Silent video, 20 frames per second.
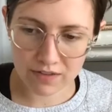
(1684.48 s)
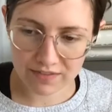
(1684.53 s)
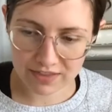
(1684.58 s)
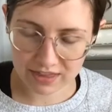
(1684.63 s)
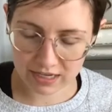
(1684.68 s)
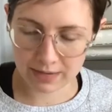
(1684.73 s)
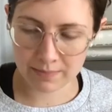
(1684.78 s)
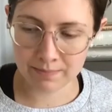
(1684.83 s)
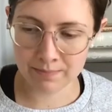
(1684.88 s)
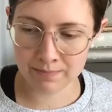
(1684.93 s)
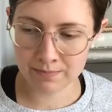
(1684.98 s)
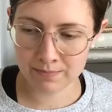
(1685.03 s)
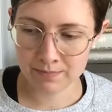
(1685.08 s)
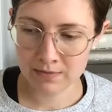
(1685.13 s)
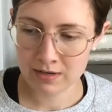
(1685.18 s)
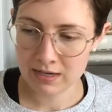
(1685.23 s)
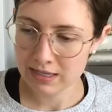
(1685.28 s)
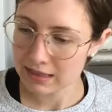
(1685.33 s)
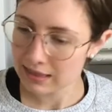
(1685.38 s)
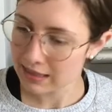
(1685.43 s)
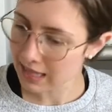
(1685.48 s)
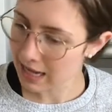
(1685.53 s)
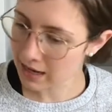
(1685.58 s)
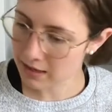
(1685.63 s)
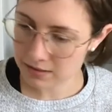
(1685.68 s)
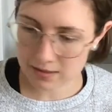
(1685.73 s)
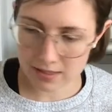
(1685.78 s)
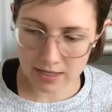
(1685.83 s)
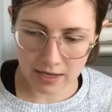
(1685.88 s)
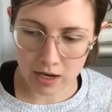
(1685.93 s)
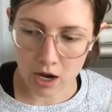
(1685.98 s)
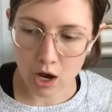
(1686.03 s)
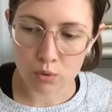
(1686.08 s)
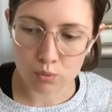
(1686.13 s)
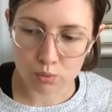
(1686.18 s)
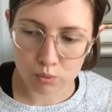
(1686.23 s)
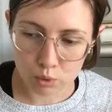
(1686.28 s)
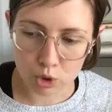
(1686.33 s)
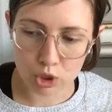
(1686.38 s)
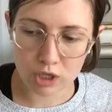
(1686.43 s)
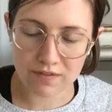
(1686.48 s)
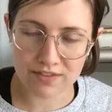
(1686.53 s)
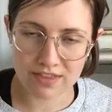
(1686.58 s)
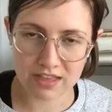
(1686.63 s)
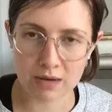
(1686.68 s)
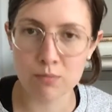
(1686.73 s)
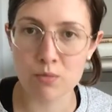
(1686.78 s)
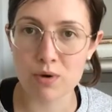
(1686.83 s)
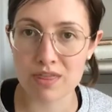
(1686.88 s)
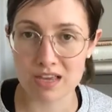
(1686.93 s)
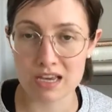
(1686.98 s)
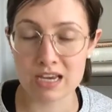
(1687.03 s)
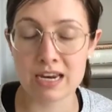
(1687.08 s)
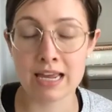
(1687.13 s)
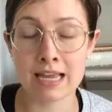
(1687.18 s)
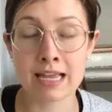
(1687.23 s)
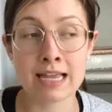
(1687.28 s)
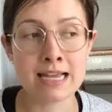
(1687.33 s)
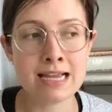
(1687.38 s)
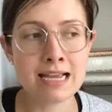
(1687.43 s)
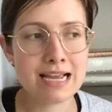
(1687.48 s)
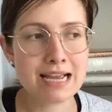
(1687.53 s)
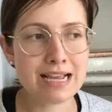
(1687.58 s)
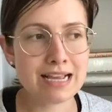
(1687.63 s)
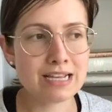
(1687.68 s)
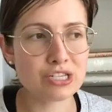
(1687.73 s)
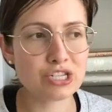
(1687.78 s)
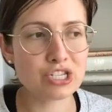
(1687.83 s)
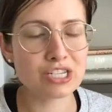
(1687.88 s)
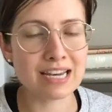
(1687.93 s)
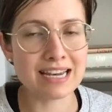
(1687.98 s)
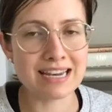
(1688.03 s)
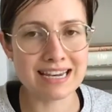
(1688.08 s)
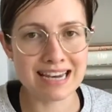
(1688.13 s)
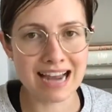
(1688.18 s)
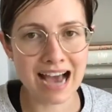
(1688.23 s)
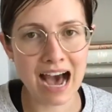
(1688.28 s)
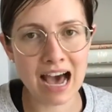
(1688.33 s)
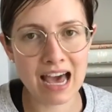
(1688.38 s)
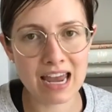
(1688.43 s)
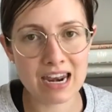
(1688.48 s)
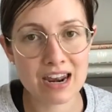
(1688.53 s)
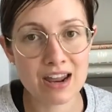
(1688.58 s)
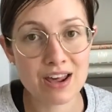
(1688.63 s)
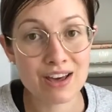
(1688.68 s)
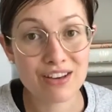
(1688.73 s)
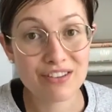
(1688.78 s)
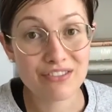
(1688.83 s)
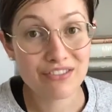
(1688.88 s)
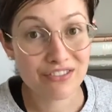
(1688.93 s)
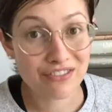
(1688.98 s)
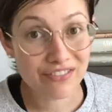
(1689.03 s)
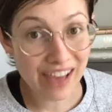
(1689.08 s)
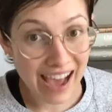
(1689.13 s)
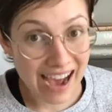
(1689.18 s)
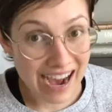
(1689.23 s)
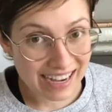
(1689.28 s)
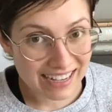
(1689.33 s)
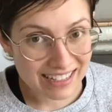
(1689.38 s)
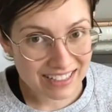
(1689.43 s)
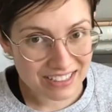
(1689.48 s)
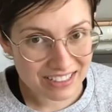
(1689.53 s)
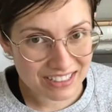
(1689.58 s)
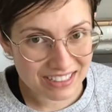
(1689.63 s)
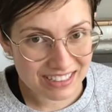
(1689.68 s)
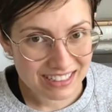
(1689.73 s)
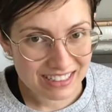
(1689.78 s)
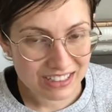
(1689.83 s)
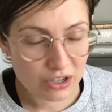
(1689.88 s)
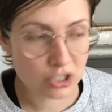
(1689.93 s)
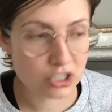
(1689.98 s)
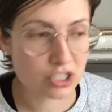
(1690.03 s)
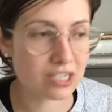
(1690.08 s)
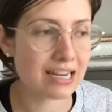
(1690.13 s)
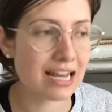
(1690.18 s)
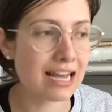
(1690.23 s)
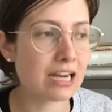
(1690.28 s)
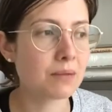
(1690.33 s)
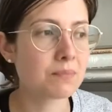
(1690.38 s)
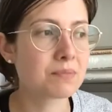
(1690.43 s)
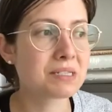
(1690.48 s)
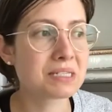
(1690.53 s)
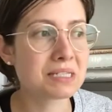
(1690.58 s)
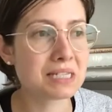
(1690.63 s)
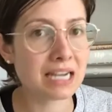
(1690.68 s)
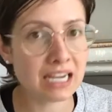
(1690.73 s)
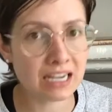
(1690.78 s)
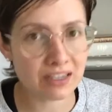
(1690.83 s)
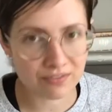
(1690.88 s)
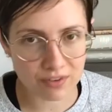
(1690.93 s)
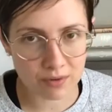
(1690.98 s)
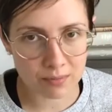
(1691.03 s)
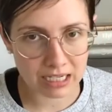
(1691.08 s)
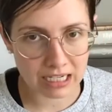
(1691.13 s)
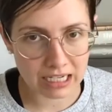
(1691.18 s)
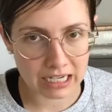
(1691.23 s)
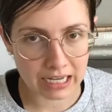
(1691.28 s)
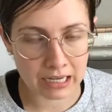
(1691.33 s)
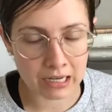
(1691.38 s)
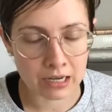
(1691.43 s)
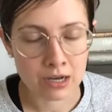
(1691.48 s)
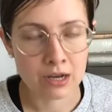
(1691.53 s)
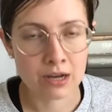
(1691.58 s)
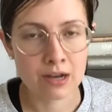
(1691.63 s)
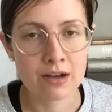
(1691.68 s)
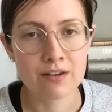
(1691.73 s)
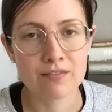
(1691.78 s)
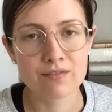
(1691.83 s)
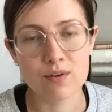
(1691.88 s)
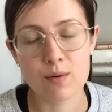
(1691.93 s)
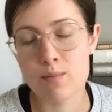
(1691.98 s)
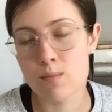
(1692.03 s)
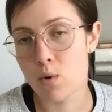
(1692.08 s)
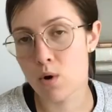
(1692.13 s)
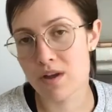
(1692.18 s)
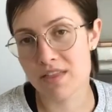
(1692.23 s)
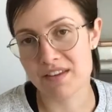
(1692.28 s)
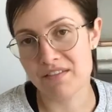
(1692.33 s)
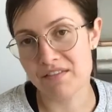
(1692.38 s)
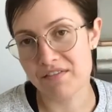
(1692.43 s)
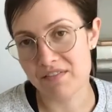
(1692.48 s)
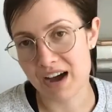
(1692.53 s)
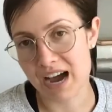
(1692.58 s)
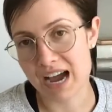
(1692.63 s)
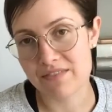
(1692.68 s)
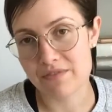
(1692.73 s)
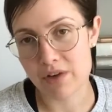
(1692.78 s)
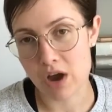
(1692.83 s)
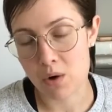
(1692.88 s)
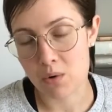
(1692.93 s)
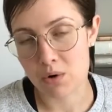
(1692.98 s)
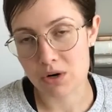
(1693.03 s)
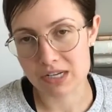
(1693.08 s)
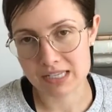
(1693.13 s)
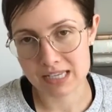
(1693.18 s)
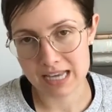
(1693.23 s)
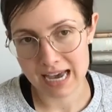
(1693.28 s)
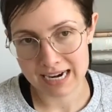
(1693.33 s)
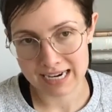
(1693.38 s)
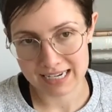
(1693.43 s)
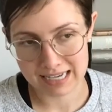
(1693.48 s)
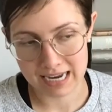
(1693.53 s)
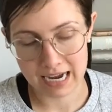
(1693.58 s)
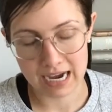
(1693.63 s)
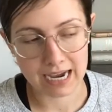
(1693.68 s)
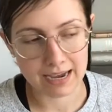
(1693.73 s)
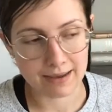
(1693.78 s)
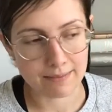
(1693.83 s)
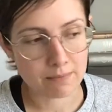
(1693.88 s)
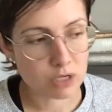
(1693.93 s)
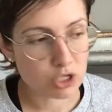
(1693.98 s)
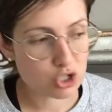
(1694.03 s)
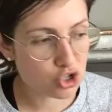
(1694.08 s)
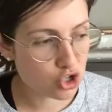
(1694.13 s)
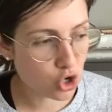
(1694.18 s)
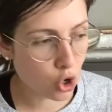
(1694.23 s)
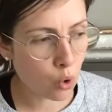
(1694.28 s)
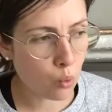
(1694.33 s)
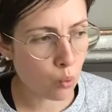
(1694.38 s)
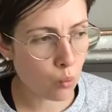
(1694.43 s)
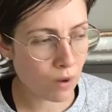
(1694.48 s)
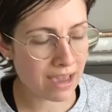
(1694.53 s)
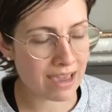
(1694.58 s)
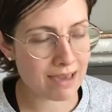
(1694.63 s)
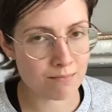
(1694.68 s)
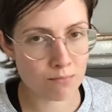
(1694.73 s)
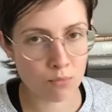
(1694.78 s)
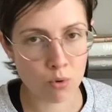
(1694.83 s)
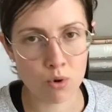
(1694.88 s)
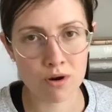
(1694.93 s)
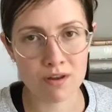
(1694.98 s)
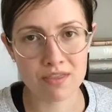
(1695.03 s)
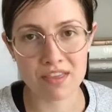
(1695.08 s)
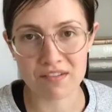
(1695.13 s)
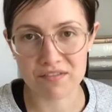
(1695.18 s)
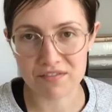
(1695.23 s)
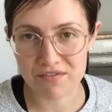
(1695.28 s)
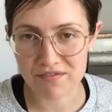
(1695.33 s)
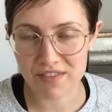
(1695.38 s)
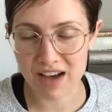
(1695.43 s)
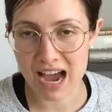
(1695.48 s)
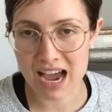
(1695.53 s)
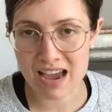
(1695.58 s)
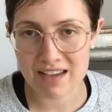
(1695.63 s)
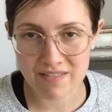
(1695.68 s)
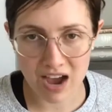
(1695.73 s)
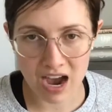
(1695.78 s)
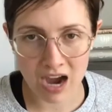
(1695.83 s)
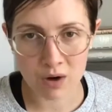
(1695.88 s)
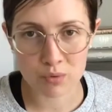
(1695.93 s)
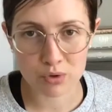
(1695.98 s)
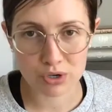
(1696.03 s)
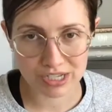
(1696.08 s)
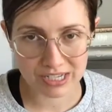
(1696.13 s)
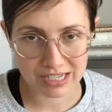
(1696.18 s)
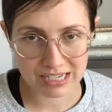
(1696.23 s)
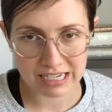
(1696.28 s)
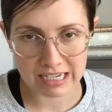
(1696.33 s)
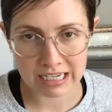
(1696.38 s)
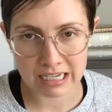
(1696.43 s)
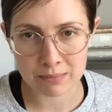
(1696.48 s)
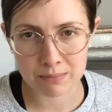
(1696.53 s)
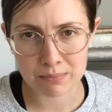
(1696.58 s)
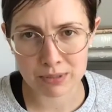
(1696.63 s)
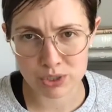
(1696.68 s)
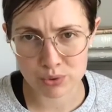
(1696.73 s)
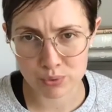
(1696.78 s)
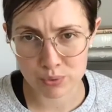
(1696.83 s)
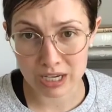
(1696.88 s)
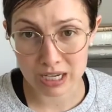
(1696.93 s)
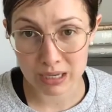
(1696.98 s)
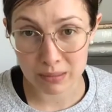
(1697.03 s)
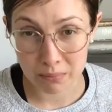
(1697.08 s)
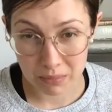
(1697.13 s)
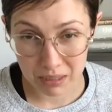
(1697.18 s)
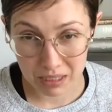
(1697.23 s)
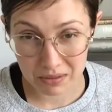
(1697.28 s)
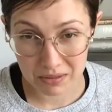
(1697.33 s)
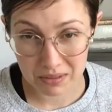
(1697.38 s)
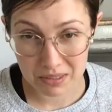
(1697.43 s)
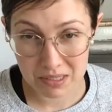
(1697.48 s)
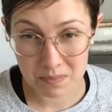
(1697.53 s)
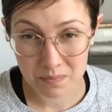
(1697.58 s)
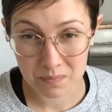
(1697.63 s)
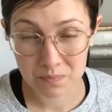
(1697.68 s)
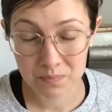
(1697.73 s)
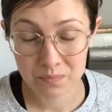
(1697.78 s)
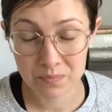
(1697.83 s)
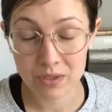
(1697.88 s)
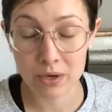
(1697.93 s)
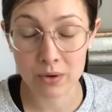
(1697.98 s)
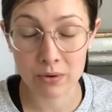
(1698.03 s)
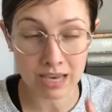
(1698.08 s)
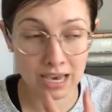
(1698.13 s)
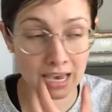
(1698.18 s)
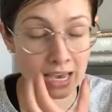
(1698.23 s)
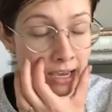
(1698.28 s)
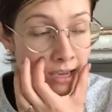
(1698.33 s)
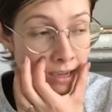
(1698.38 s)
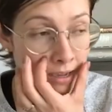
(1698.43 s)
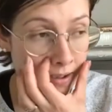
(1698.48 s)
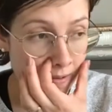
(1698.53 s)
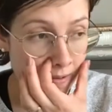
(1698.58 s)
of thumb, last thing, a rule of thumb with eating is to not fast or to not abstain from eating for more than five hours at a time. Don't wait more than five hours to eat between meals. Okay.